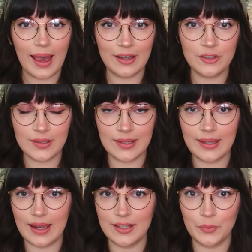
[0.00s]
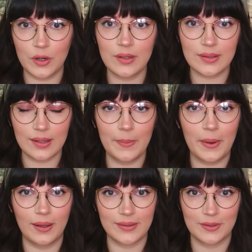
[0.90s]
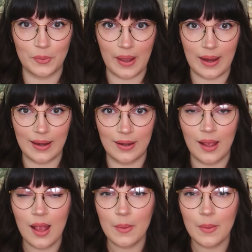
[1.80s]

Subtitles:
and just in case one suddenly passes away,